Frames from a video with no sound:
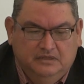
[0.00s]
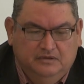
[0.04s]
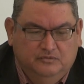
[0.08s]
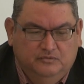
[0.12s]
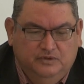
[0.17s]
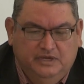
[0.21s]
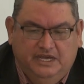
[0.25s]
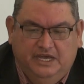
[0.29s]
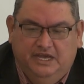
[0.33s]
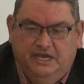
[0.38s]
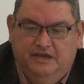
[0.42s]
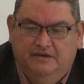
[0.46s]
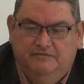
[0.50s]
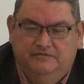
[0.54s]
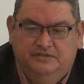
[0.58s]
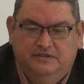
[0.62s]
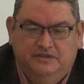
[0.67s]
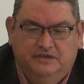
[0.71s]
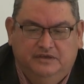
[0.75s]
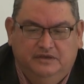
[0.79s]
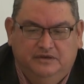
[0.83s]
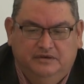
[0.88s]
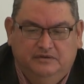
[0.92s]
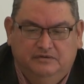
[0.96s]
We have
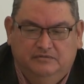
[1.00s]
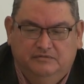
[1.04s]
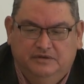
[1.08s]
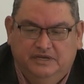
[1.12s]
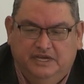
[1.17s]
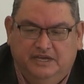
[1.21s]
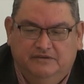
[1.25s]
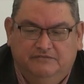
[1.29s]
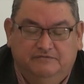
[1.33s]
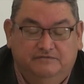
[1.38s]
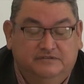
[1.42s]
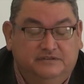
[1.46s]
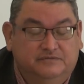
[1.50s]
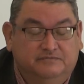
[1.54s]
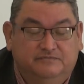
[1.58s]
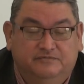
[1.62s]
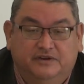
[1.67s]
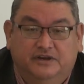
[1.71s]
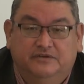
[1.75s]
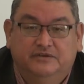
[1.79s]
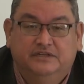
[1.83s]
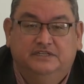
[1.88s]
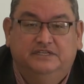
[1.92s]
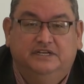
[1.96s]
some
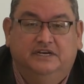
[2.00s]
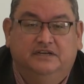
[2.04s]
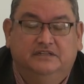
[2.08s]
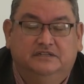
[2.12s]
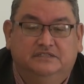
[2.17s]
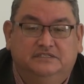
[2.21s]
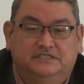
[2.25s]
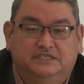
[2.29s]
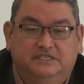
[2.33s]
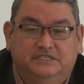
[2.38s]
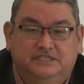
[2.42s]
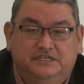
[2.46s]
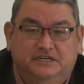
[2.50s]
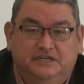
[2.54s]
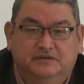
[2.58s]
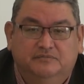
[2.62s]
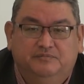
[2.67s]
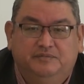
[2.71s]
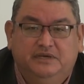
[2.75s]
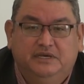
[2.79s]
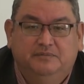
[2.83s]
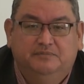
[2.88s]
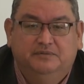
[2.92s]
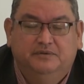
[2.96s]
very talented
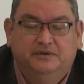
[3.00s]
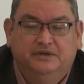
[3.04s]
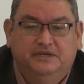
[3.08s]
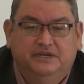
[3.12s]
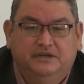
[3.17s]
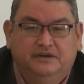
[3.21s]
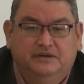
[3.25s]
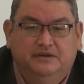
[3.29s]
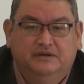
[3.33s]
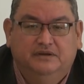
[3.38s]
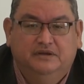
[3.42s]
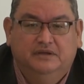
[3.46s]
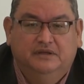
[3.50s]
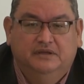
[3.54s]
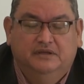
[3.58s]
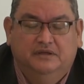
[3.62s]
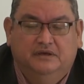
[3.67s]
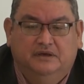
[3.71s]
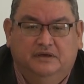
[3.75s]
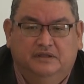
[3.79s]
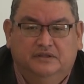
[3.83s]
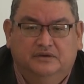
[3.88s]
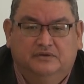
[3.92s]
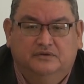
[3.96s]
young people here
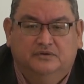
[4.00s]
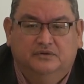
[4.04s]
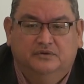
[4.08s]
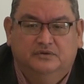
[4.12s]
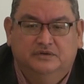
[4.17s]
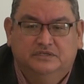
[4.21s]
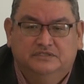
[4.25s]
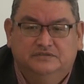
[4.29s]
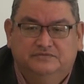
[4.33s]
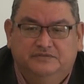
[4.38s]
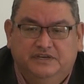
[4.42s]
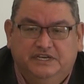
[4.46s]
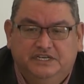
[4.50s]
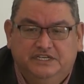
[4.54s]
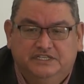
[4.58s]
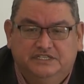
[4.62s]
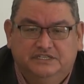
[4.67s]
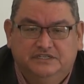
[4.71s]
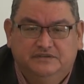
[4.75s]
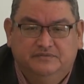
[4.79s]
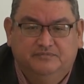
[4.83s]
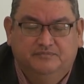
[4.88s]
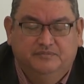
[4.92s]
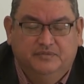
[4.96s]
on the Crow
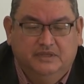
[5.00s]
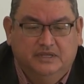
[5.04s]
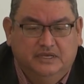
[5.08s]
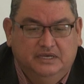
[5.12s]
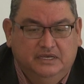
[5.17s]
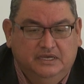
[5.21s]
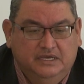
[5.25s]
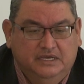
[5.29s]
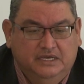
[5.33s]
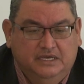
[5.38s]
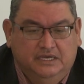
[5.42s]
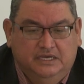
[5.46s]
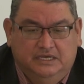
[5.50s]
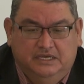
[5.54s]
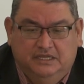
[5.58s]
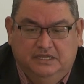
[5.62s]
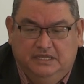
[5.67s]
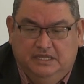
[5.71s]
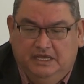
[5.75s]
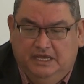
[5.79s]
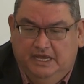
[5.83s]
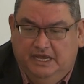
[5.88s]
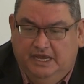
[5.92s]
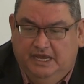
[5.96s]
Reservation,
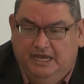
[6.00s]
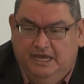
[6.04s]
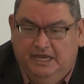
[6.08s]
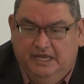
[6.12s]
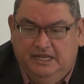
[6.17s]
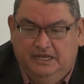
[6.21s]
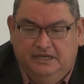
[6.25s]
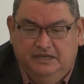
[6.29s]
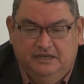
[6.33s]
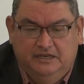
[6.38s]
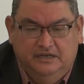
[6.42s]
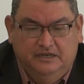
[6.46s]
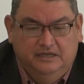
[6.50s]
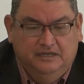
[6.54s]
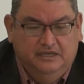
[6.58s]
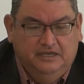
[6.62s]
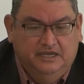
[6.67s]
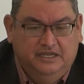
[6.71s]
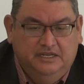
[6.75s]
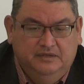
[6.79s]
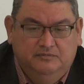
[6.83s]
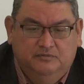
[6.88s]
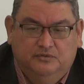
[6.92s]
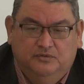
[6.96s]
and
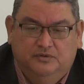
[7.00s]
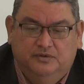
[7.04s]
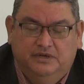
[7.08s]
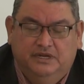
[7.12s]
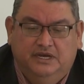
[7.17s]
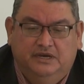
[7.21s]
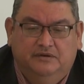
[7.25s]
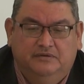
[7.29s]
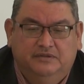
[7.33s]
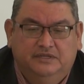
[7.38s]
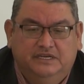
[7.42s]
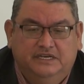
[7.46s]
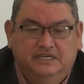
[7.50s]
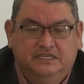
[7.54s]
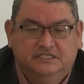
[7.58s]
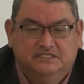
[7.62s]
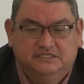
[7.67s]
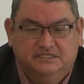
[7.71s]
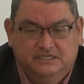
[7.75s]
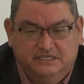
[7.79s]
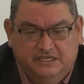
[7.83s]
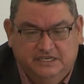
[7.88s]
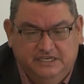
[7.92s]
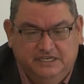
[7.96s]
anymore
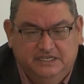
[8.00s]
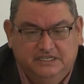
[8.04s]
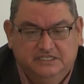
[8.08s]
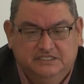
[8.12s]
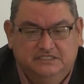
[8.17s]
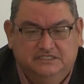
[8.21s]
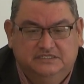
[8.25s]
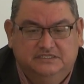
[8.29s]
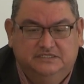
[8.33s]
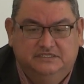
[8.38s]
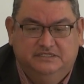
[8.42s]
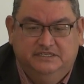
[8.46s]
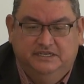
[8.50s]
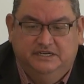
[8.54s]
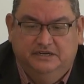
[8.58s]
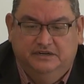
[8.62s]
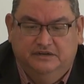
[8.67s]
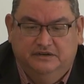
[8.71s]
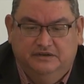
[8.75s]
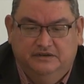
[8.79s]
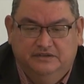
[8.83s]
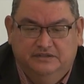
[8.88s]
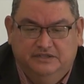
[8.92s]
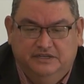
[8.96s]
nowadays, the kids,
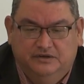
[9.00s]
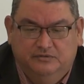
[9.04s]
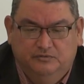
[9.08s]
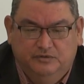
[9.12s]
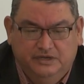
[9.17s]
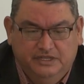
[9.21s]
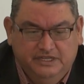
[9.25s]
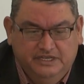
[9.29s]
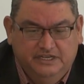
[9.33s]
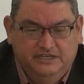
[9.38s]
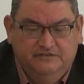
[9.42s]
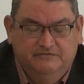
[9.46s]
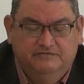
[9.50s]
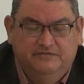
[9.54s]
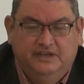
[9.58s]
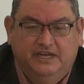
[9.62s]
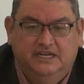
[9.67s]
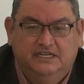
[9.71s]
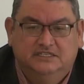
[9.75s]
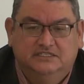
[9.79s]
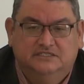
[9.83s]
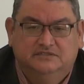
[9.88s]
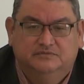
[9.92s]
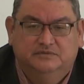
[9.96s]
they're really
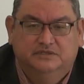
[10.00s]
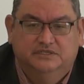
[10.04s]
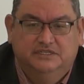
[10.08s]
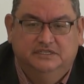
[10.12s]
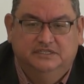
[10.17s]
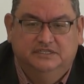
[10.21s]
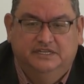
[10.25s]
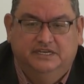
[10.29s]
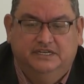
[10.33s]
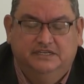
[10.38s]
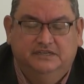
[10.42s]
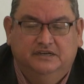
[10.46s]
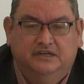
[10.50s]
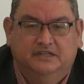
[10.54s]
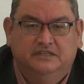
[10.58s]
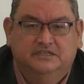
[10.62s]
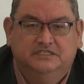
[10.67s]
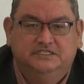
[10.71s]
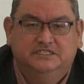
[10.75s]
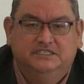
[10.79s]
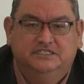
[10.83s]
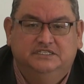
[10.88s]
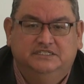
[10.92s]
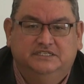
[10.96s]
advanced with the
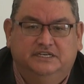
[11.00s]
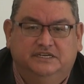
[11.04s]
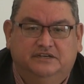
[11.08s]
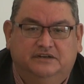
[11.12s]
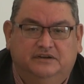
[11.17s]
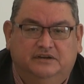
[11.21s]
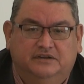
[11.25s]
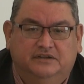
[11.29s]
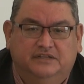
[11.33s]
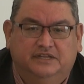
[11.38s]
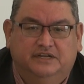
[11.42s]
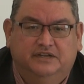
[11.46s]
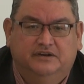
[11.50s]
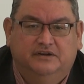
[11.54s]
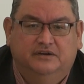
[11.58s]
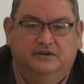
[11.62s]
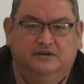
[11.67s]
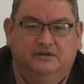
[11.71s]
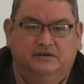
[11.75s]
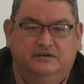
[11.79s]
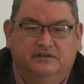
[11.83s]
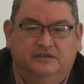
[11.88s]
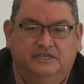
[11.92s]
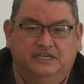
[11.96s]
technologies that
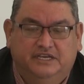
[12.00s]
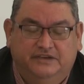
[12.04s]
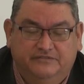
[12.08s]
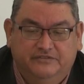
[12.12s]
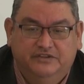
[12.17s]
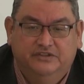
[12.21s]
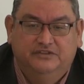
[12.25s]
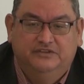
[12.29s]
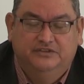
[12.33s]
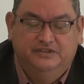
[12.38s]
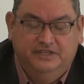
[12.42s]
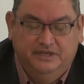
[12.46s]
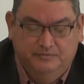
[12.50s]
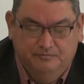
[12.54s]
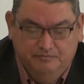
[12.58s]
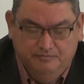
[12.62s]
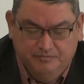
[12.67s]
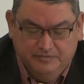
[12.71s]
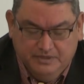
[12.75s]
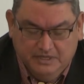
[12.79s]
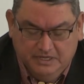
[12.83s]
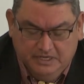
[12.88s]
are given to them,